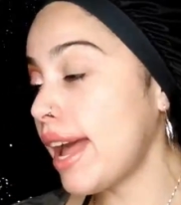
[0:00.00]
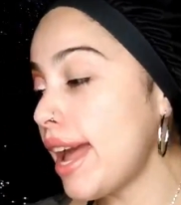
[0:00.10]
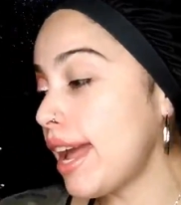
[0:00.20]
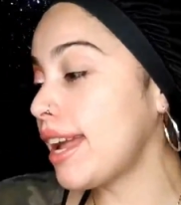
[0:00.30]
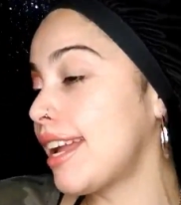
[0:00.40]

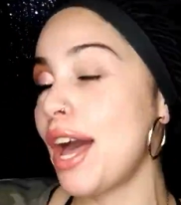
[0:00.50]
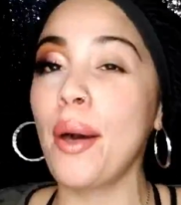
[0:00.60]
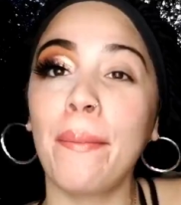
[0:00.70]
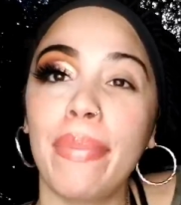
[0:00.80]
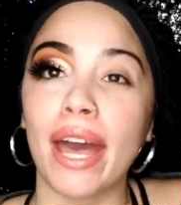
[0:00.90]
Hey,
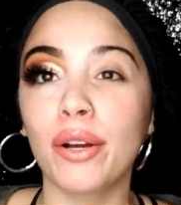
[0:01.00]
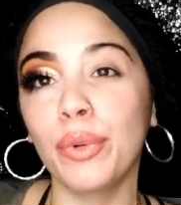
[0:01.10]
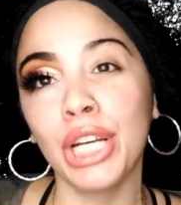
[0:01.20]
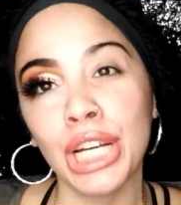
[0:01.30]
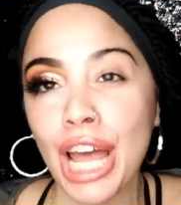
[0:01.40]
I'm back
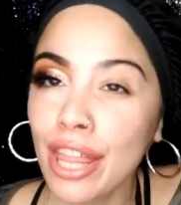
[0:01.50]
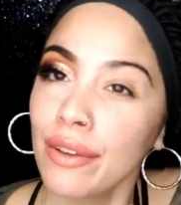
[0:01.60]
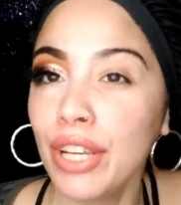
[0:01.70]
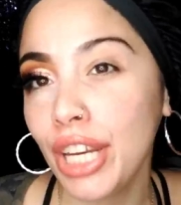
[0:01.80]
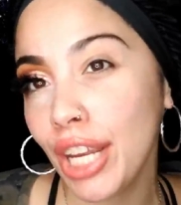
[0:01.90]
with
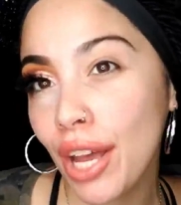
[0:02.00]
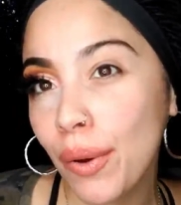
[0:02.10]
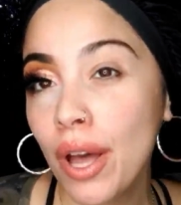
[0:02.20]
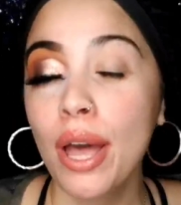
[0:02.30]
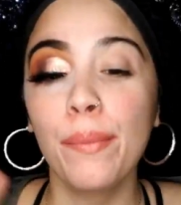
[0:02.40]
another
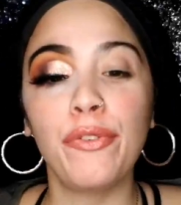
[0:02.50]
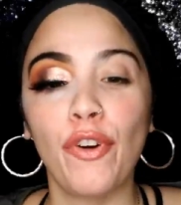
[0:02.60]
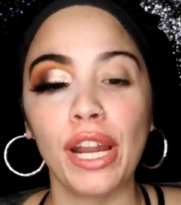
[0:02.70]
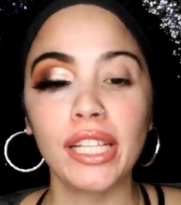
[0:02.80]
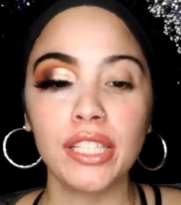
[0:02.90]
video.
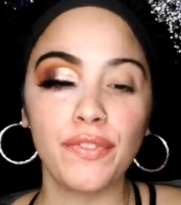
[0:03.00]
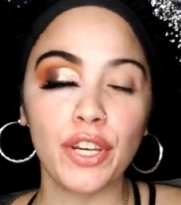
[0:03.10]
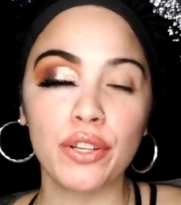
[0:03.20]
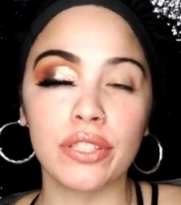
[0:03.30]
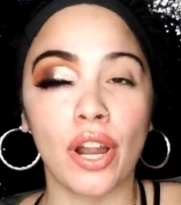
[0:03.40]
Before I get this
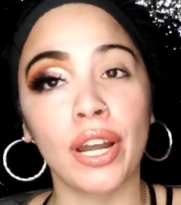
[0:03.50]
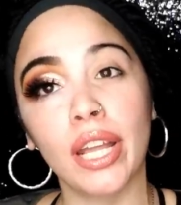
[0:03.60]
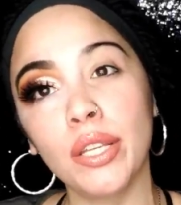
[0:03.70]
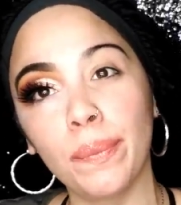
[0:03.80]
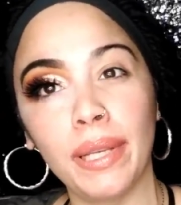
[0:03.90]
video started,
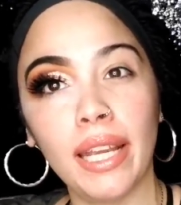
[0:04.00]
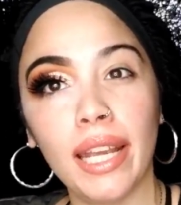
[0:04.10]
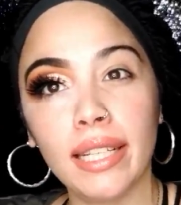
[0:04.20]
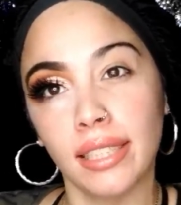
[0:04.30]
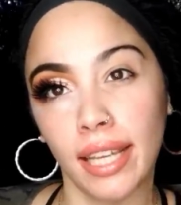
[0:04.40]
can you
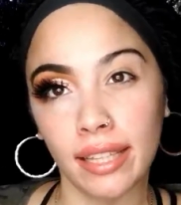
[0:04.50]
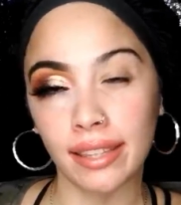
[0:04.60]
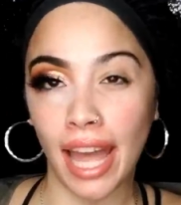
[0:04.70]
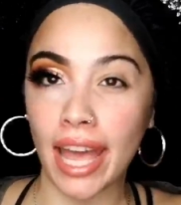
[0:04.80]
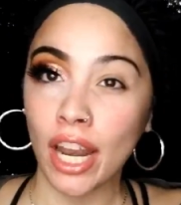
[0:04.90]
please
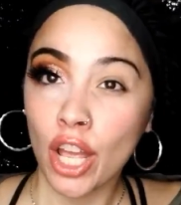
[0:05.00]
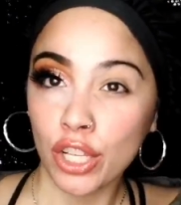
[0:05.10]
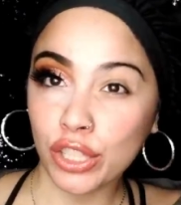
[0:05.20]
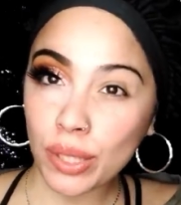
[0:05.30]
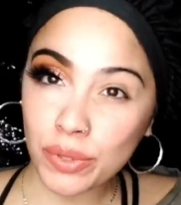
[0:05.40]
hit that
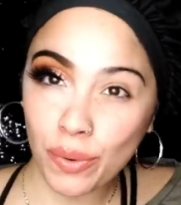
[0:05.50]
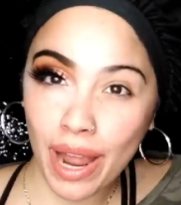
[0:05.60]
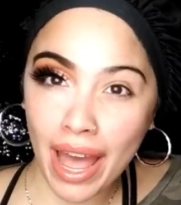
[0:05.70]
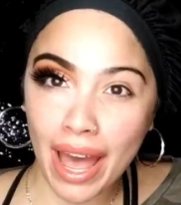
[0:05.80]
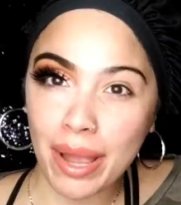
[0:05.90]

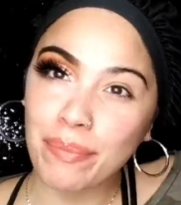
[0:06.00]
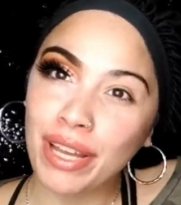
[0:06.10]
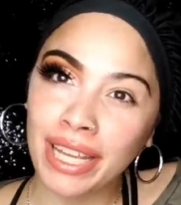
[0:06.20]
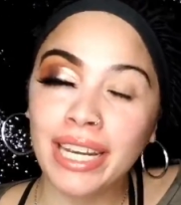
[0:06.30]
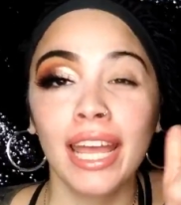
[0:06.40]
subscribe
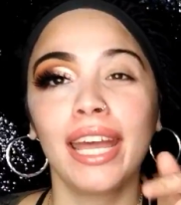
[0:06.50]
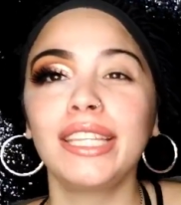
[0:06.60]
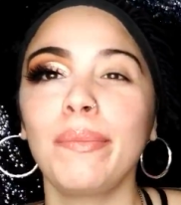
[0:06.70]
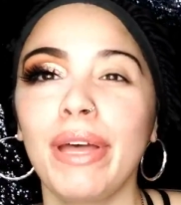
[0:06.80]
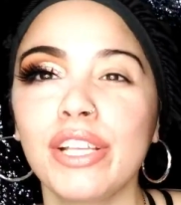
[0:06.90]
button,
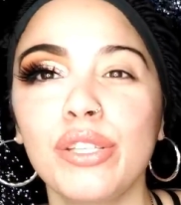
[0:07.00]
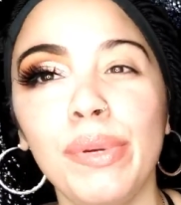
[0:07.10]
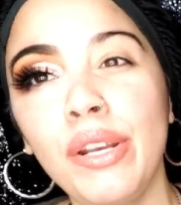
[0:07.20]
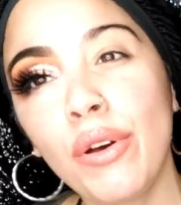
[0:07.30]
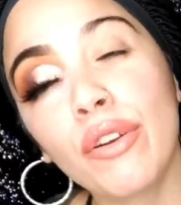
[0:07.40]
hit the bell to
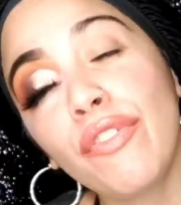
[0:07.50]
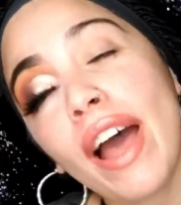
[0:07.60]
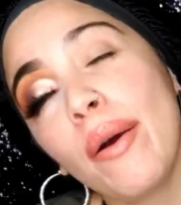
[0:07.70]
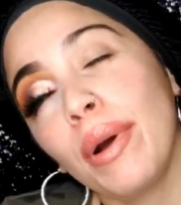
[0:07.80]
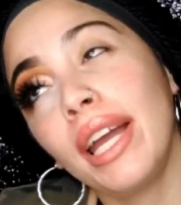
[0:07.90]
be
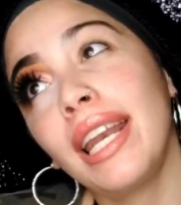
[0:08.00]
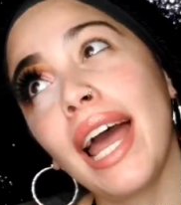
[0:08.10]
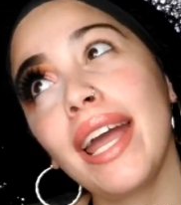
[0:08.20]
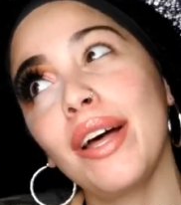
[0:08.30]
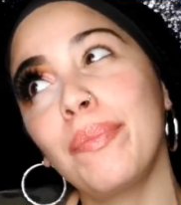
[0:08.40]
notified when
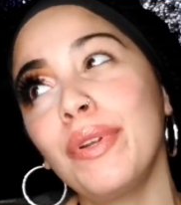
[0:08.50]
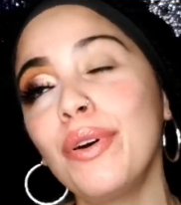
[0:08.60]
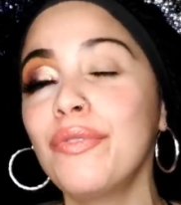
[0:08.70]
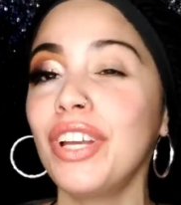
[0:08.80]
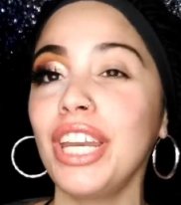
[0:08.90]
I
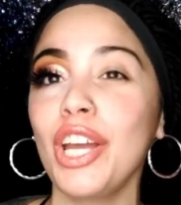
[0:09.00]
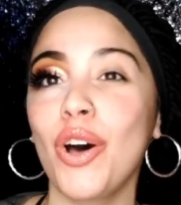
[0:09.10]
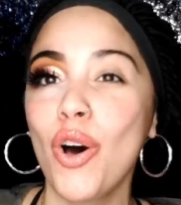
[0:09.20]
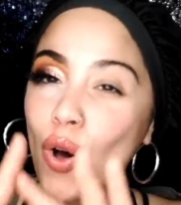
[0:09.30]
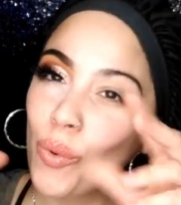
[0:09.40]
upload
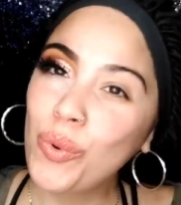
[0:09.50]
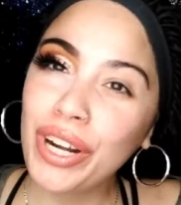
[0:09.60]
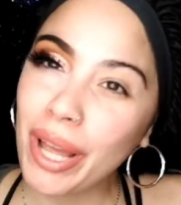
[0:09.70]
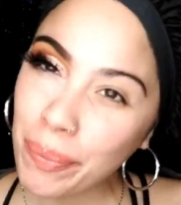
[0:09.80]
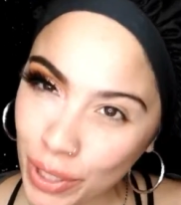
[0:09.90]
video.
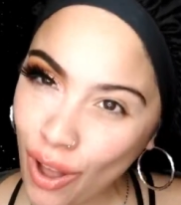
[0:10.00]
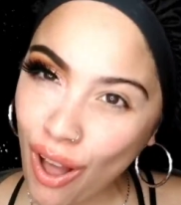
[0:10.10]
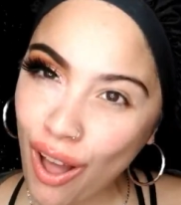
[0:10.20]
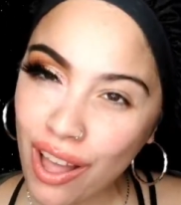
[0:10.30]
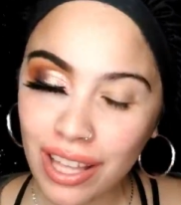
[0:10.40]
What up,
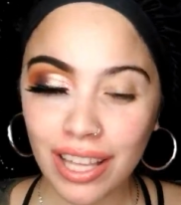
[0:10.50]
y'all?